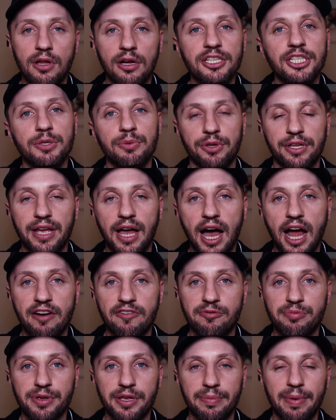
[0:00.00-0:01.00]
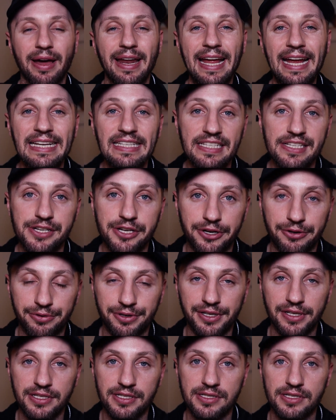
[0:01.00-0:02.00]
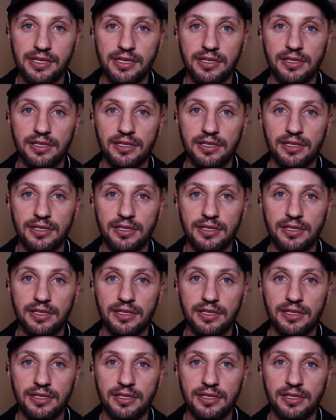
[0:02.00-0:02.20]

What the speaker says: launching really high for me, about 18 degrees